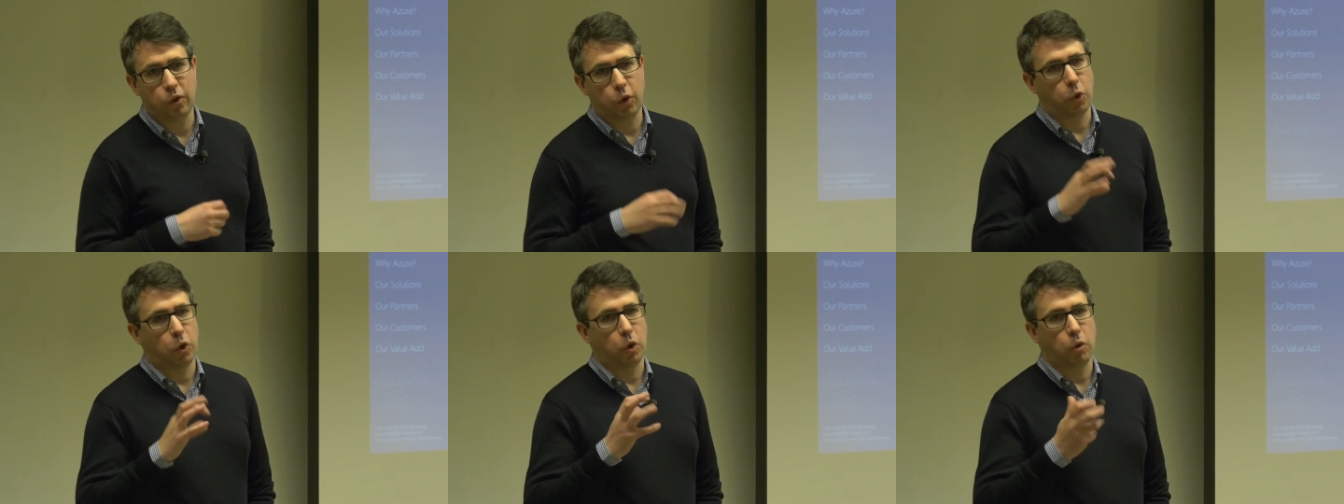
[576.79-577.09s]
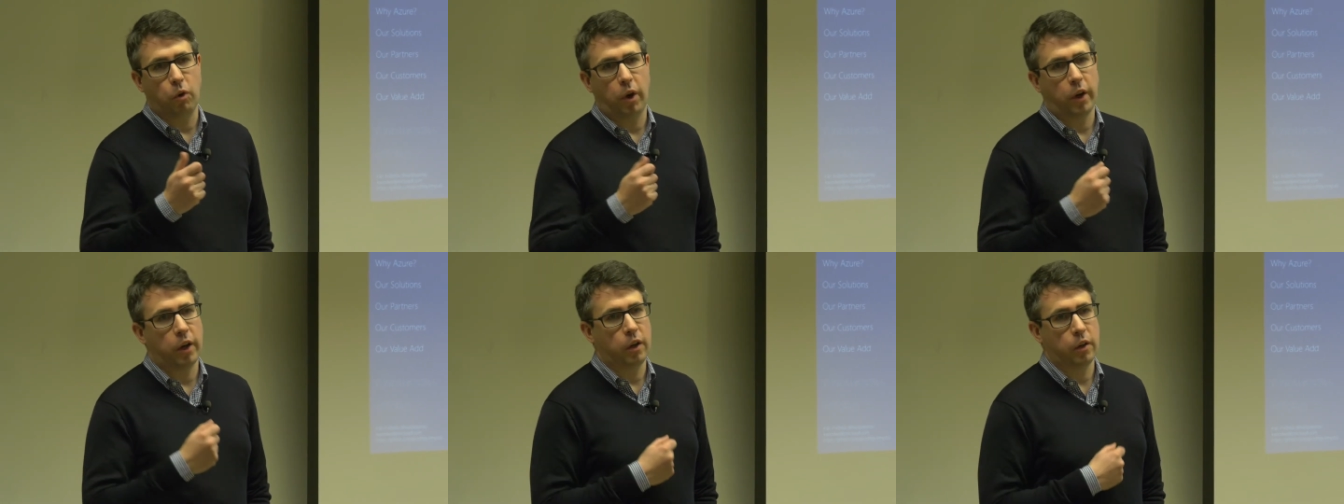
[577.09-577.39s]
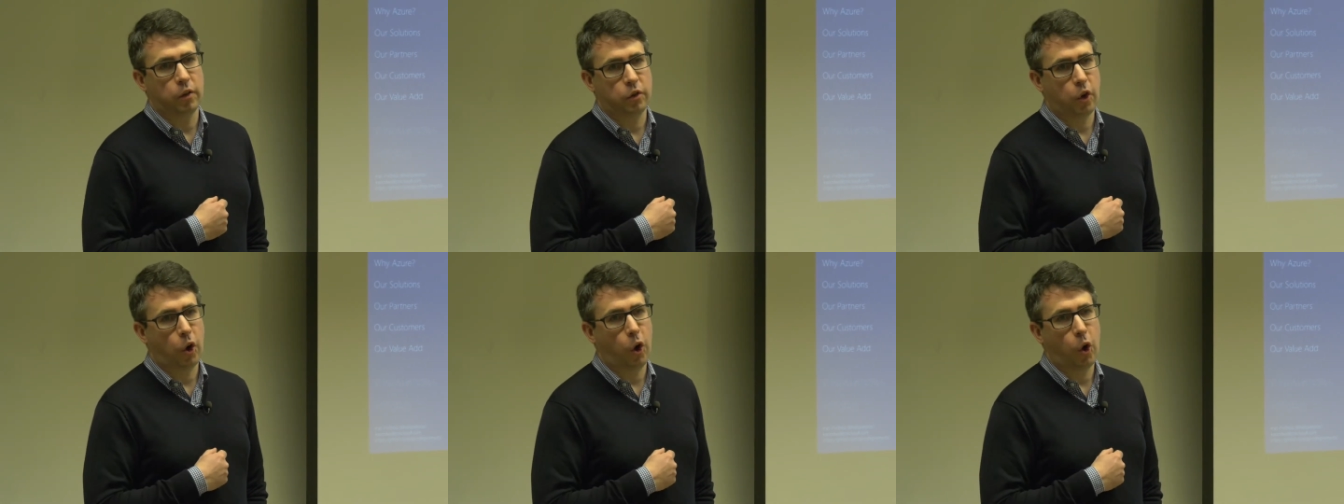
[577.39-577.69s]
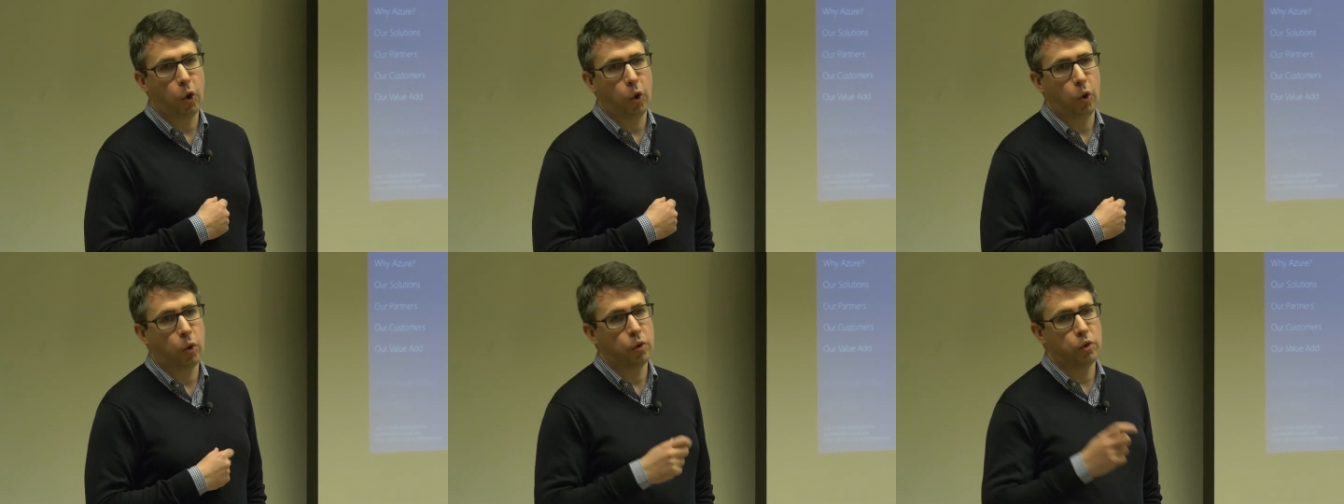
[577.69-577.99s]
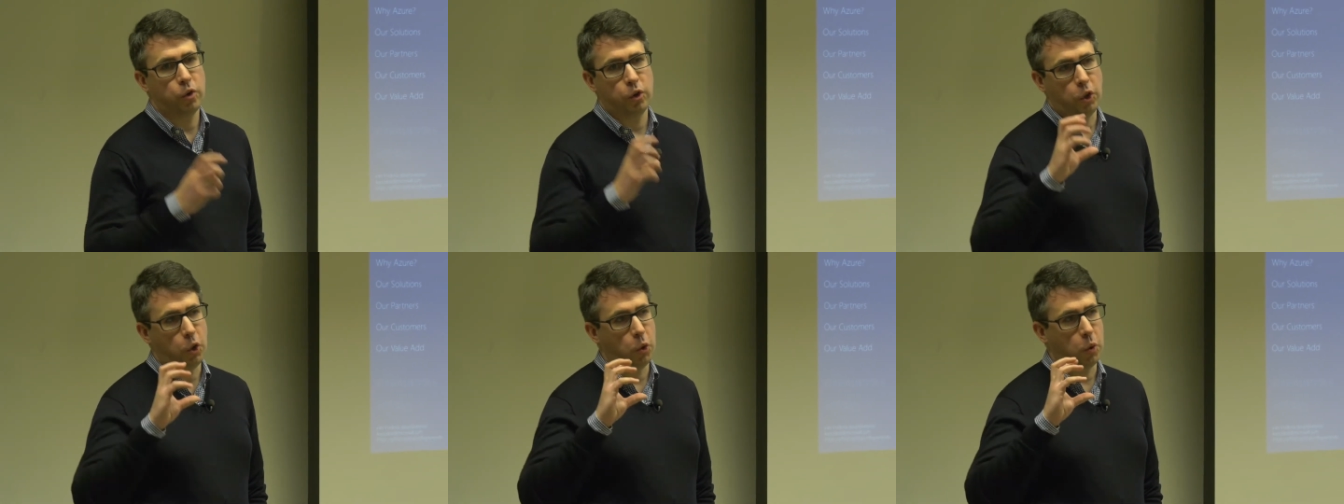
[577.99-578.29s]
you can write it as
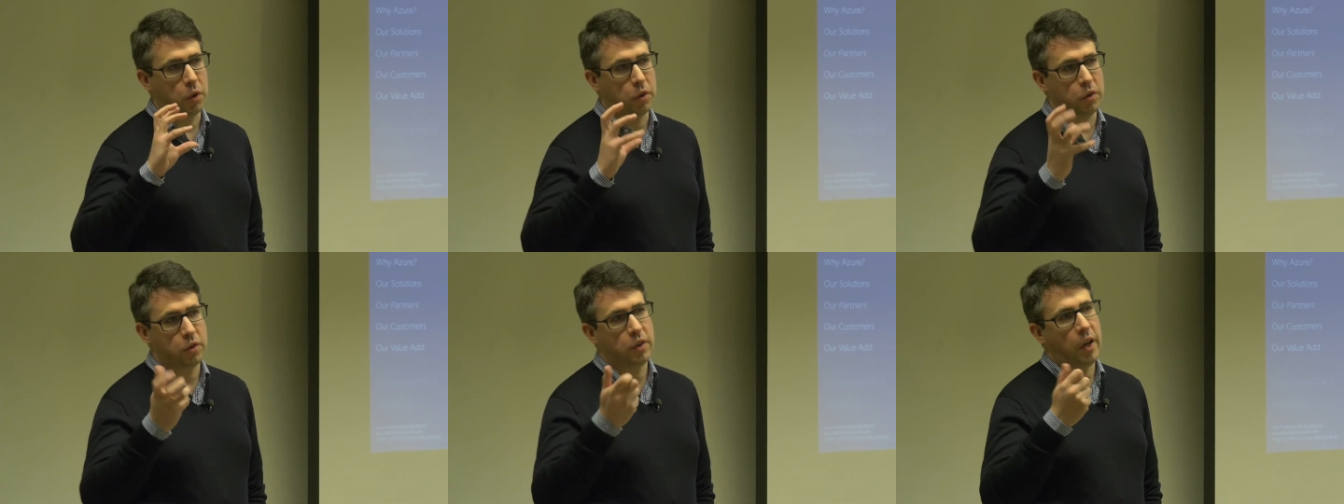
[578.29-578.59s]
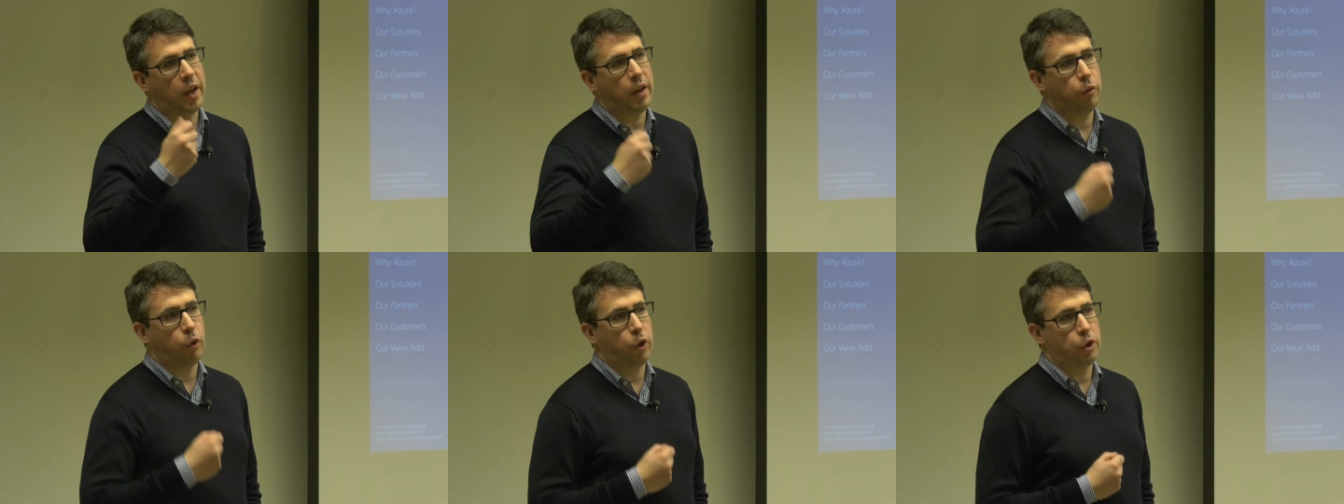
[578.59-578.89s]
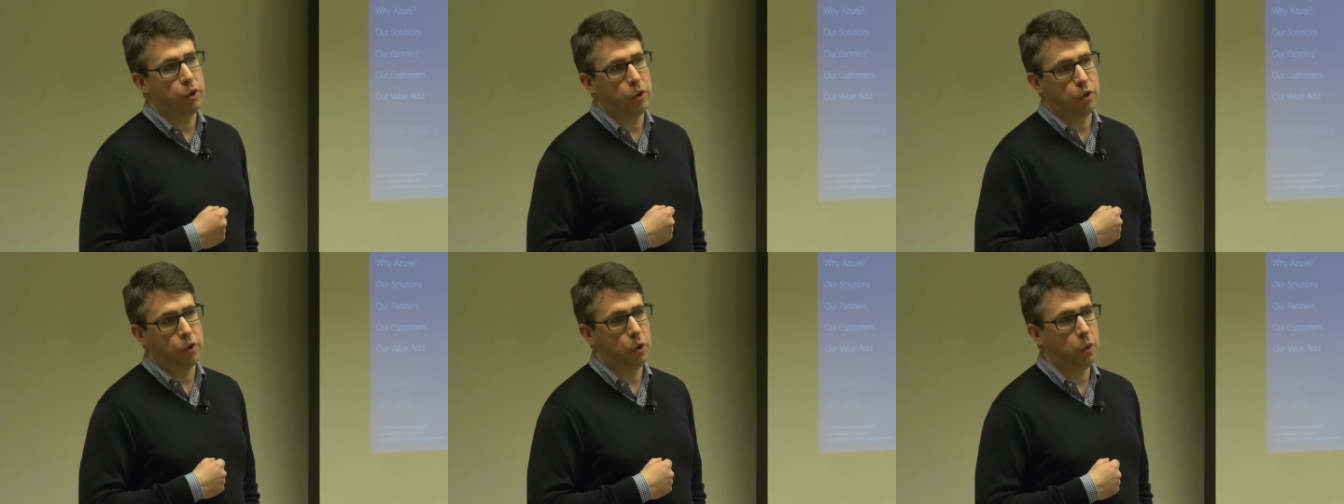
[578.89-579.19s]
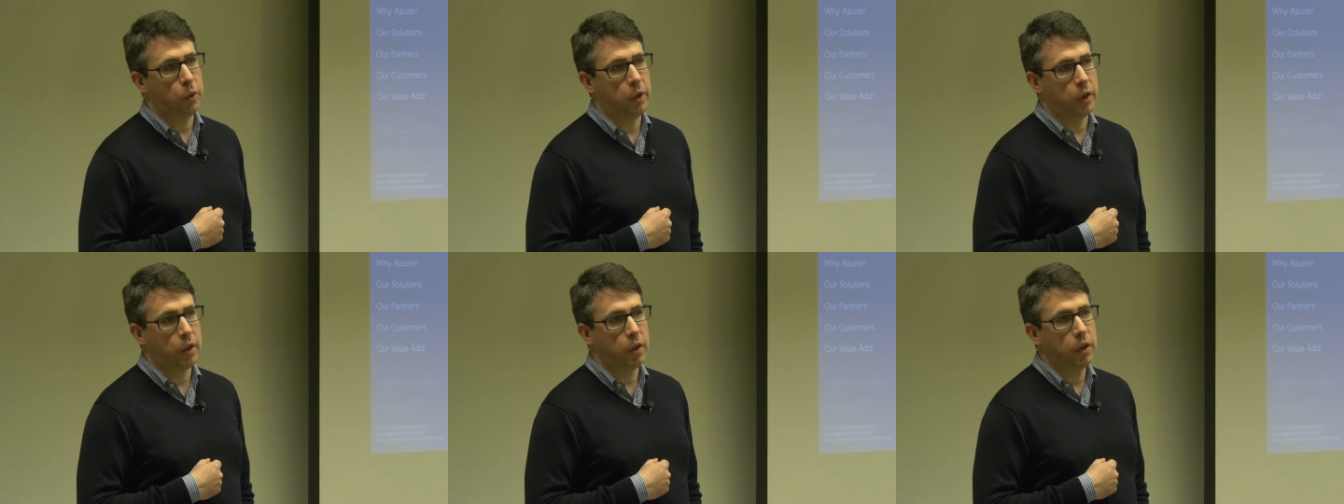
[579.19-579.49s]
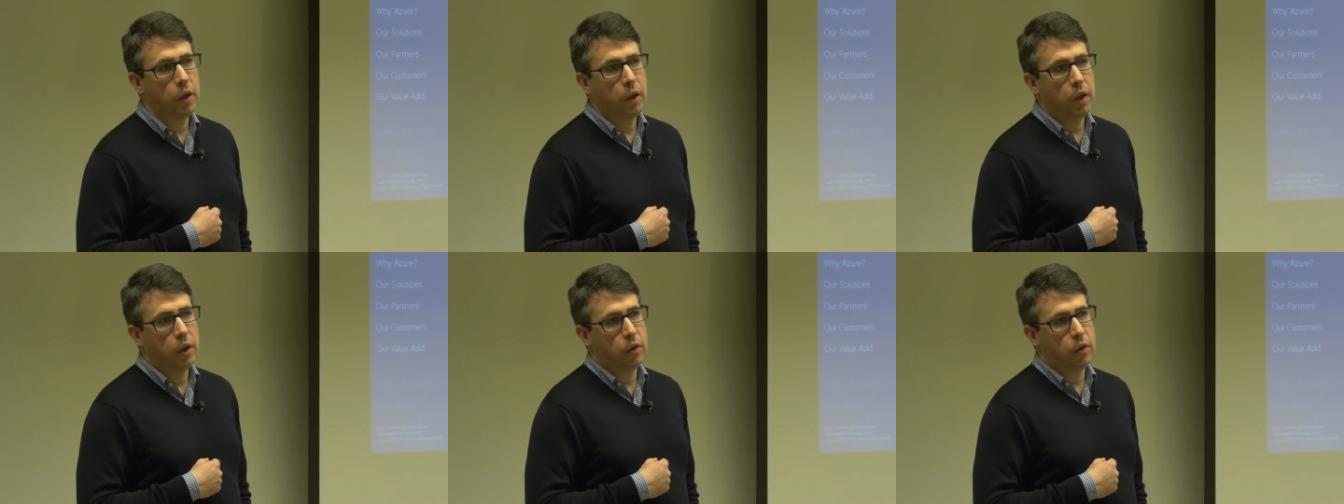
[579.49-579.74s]
code, you can save what you're doing.